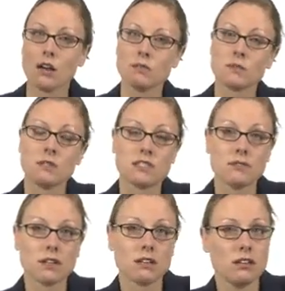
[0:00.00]

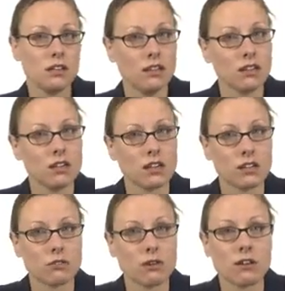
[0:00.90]
Specifically,
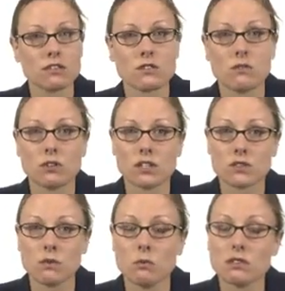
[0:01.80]
throughout this
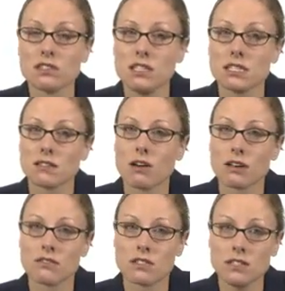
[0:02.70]
course, what we'll see is a lot
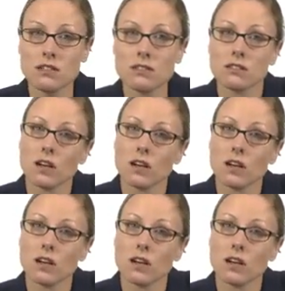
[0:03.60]
of steel,